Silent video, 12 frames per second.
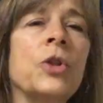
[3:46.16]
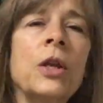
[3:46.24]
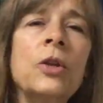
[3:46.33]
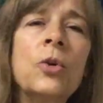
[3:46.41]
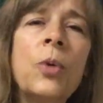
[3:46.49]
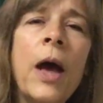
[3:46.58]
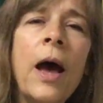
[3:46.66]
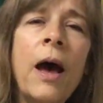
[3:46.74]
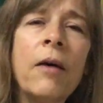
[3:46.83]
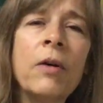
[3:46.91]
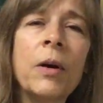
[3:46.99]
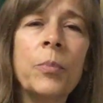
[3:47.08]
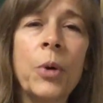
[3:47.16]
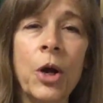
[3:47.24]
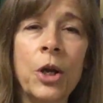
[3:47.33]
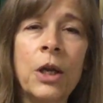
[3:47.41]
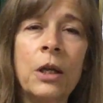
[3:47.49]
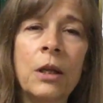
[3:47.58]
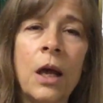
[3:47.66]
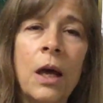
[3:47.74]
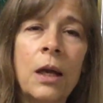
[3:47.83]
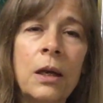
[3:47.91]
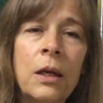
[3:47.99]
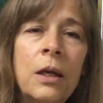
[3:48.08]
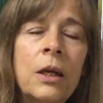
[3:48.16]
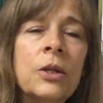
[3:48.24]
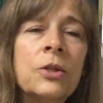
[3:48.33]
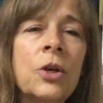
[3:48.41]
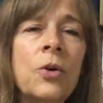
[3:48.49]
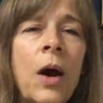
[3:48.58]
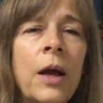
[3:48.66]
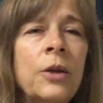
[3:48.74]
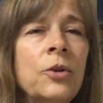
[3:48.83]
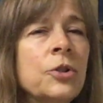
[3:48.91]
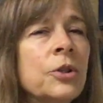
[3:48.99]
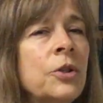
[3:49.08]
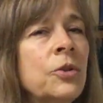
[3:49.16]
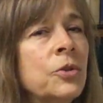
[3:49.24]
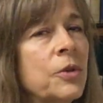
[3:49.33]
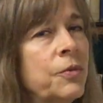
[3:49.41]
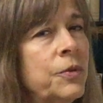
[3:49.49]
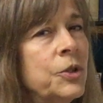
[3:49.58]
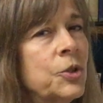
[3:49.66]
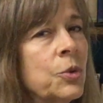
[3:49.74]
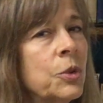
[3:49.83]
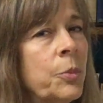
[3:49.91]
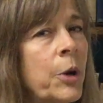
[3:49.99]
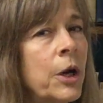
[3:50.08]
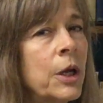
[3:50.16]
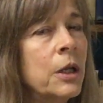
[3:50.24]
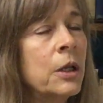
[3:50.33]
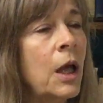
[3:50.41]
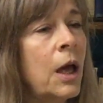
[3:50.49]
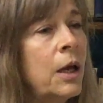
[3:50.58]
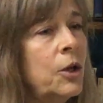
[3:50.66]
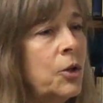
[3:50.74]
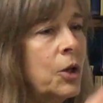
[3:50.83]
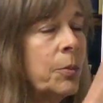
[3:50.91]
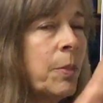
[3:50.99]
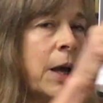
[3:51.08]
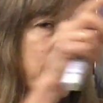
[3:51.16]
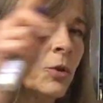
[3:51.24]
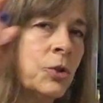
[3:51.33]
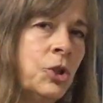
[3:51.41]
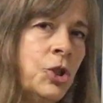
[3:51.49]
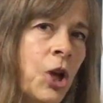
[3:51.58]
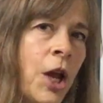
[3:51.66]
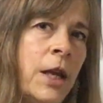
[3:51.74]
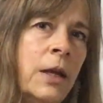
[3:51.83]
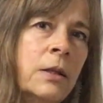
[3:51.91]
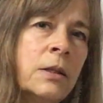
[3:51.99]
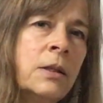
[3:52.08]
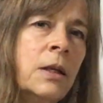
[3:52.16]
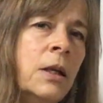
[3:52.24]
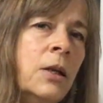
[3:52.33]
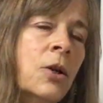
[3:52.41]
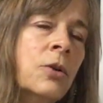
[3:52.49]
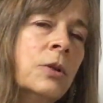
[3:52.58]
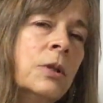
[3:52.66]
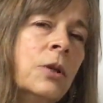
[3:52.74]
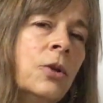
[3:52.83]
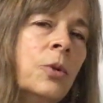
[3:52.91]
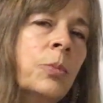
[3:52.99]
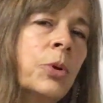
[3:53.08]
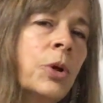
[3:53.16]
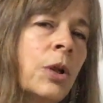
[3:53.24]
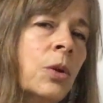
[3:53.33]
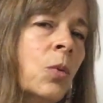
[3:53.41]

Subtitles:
that you have a parking lot. So I usually use a visual parking lot. You can buy those giant sticky notes that you can put on the